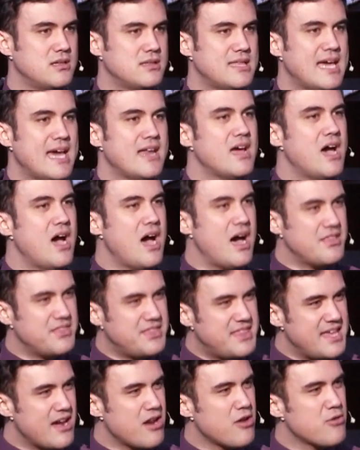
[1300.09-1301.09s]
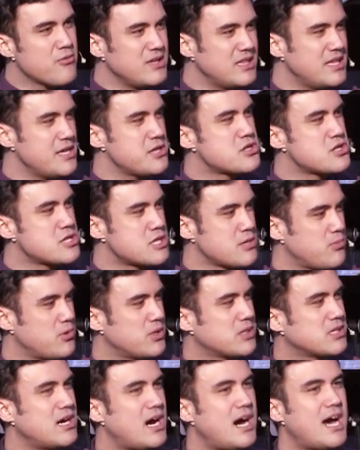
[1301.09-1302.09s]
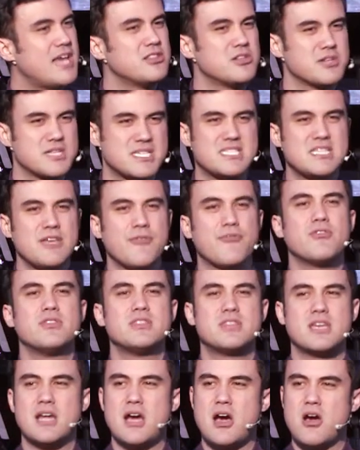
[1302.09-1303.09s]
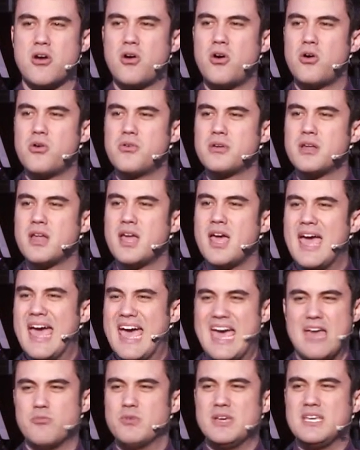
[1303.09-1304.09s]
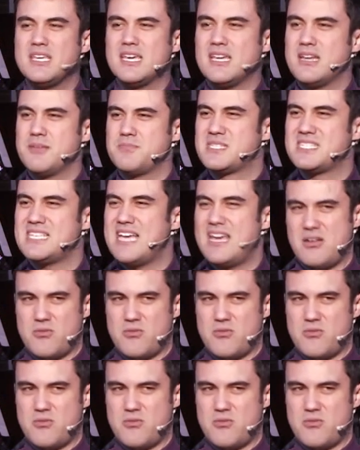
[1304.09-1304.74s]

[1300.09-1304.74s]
That their relationship with God looks different than our own, and we get upset.